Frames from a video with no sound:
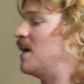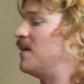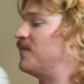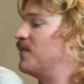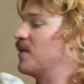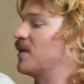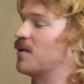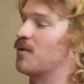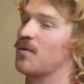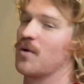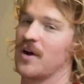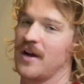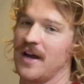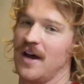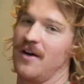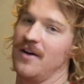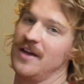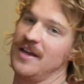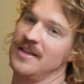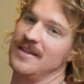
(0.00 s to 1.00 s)
if you're going to work
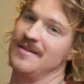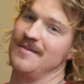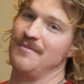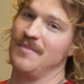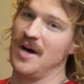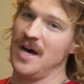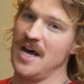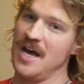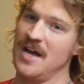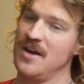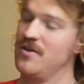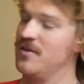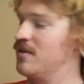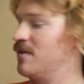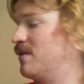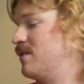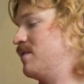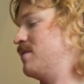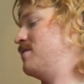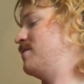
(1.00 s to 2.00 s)
out in the mud
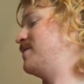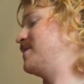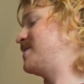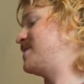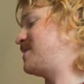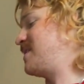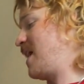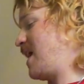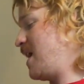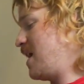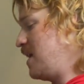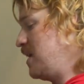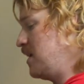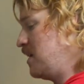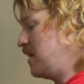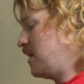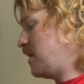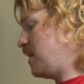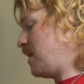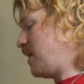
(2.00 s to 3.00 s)
or the
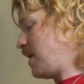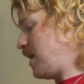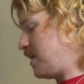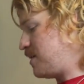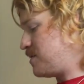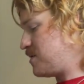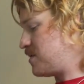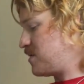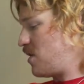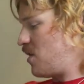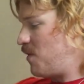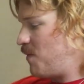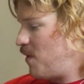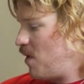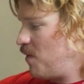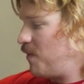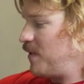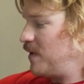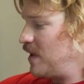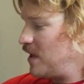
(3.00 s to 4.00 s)
sand. And so I'm
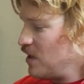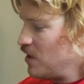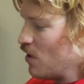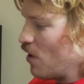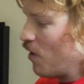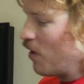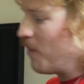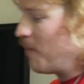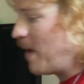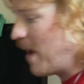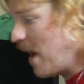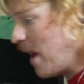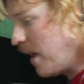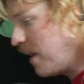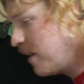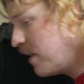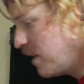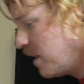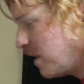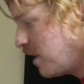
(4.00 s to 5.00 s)
hoping the yoga
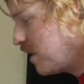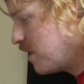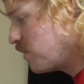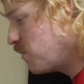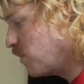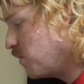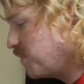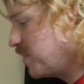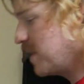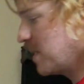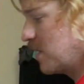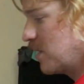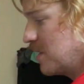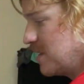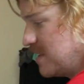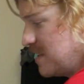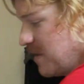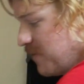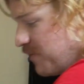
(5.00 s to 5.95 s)
mat will be a good